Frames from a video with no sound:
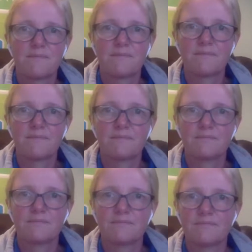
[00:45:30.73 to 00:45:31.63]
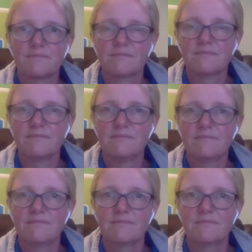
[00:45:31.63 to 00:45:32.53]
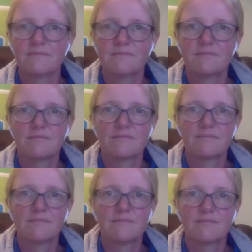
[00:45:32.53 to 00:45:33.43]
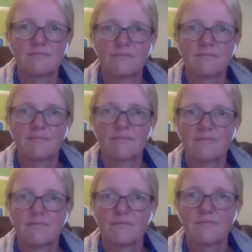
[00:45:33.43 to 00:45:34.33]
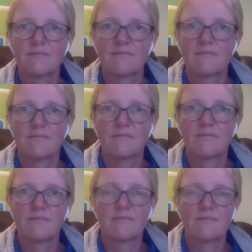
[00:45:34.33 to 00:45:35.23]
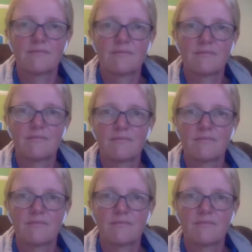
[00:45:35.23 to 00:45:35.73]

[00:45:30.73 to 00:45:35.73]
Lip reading: This person isn't speaking.